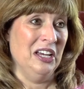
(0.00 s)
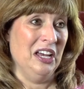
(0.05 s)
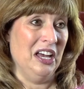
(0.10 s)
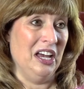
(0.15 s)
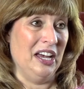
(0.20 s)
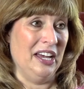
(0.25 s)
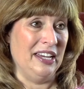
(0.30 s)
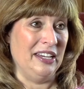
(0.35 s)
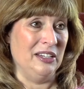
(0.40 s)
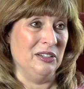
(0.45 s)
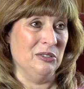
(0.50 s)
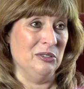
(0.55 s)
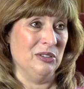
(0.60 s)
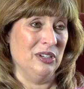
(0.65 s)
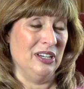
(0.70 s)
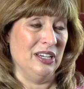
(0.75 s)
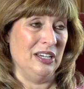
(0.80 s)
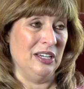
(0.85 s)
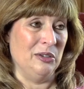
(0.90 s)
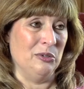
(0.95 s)
I
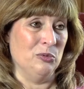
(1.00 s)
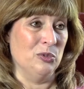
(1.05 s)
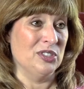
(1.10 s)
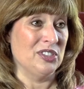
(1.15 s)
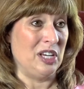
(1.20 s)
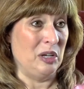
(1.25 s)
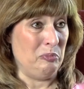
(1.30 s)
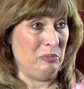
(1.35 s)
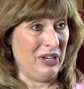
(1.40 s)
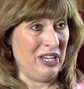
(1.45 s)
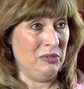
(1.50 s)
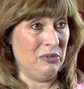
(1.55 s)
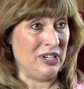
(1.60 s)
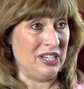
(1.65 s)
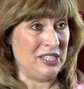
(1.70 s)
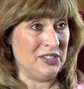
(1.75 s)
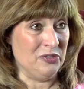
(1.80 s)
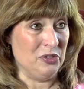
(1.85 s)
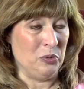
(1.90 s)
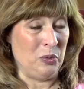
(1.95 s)
uh, was on bed
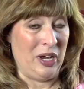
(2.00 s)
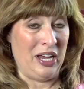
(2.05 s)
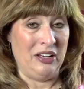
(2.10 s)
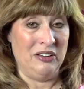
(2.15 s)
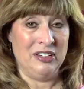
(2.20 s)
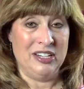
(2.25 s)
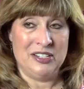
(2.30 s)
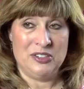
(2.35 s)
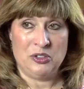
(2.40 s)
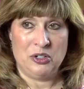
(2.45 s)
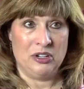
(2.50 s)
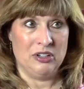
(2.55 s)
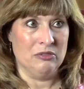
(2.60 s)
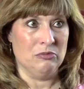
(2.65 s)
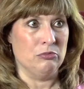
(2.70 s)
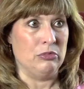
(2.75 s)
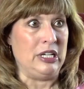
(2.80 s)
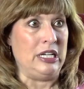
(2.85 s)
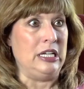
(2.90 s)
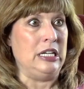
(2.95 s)
rest for a while and I
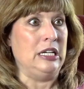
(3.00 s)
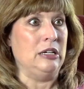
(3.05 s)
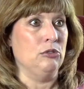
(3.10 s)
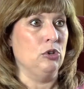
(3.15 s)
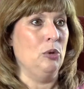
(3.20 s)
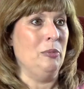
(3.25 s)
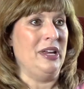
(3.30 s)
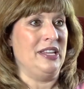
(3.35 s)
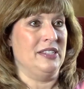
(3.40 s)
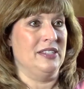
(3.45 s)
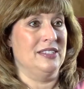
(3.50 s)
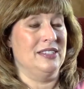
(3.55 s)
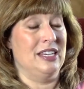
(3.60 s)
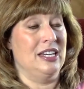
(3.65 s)
started reading romances.